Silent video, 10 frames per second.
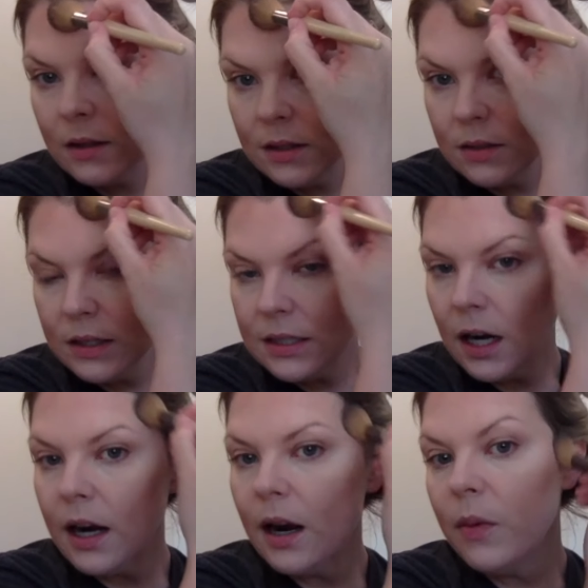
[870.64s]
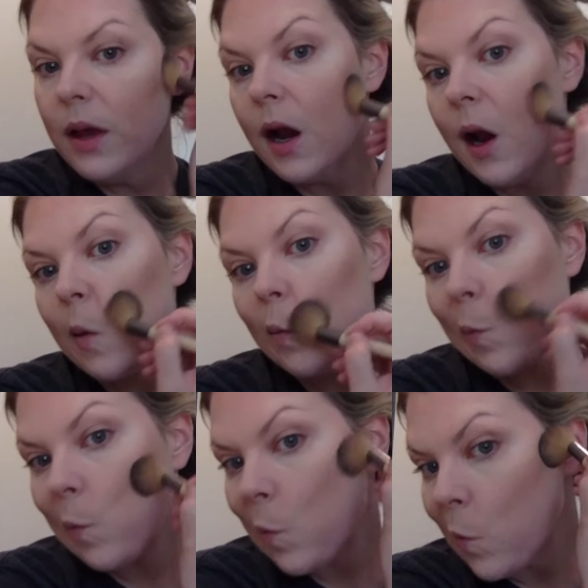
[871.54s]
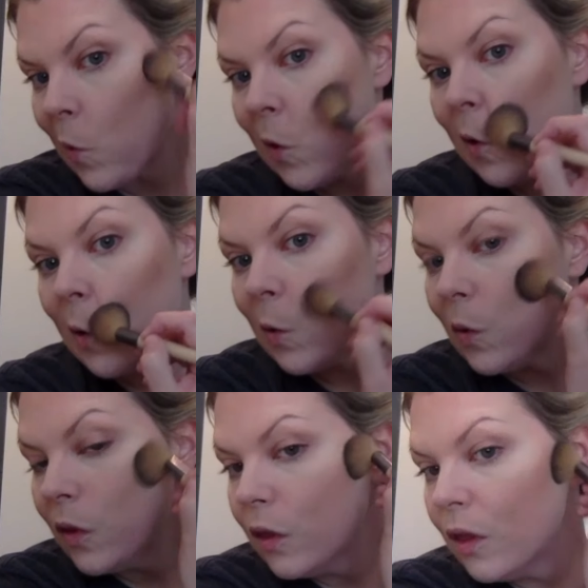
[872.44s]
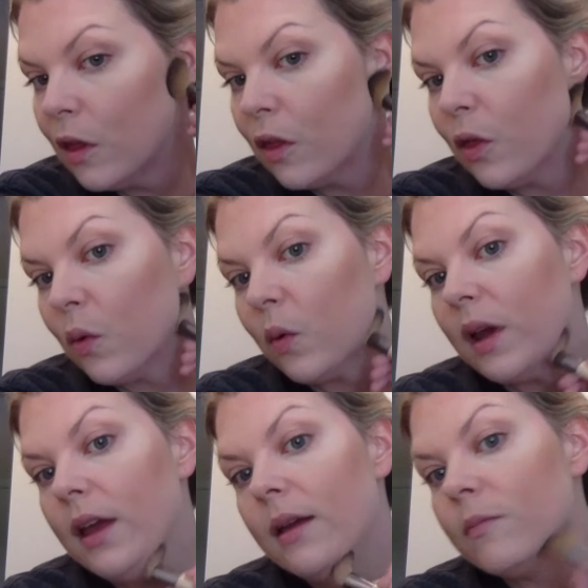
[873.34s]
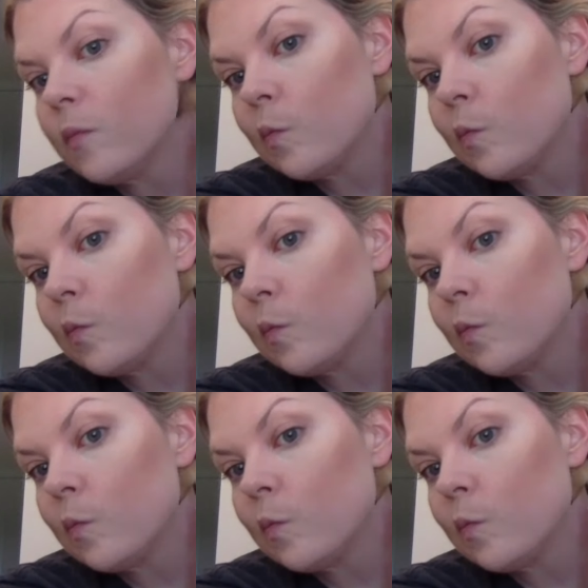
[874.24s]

So I started up here, the 3,